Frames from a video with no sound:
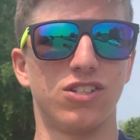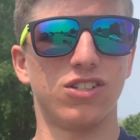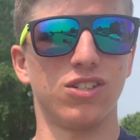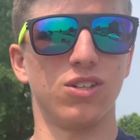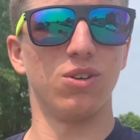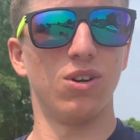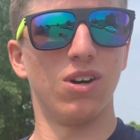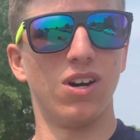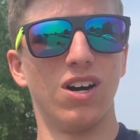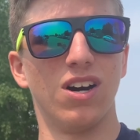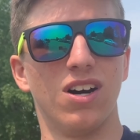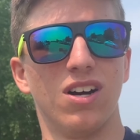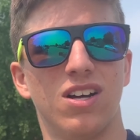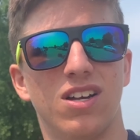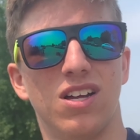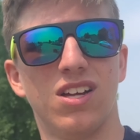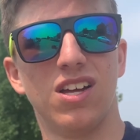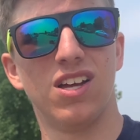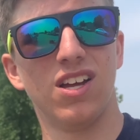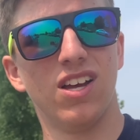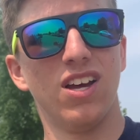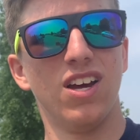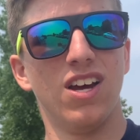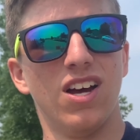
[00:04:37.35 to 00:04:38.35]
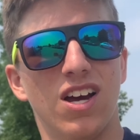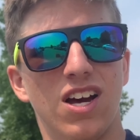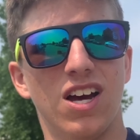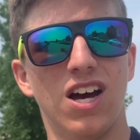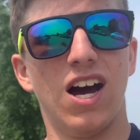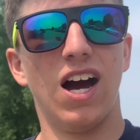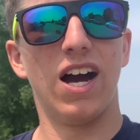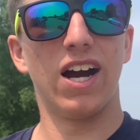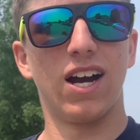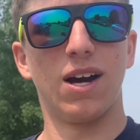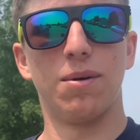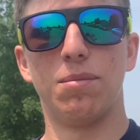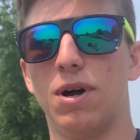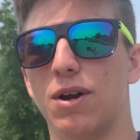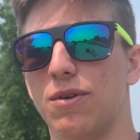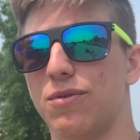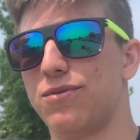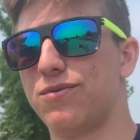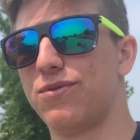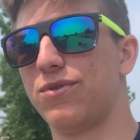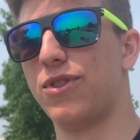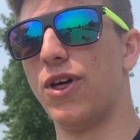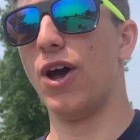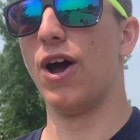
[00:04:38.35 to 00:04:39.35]
So I got about
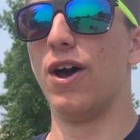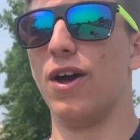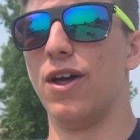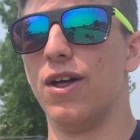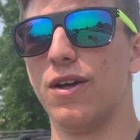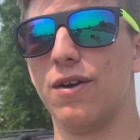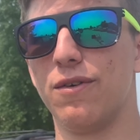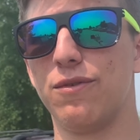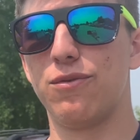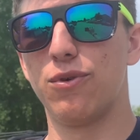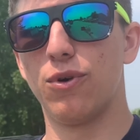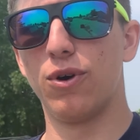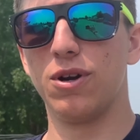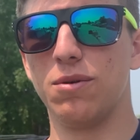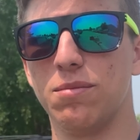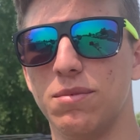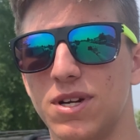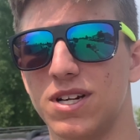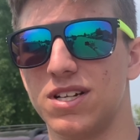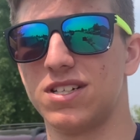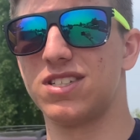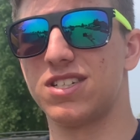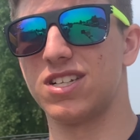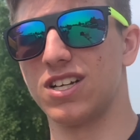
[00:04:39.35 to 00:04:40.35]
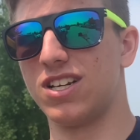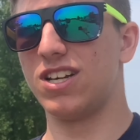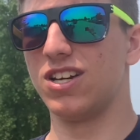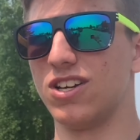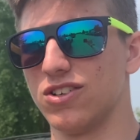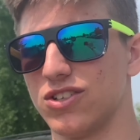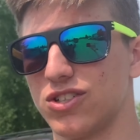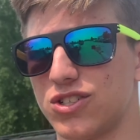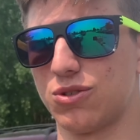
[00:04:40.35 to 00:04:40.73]
40 minutes to kill.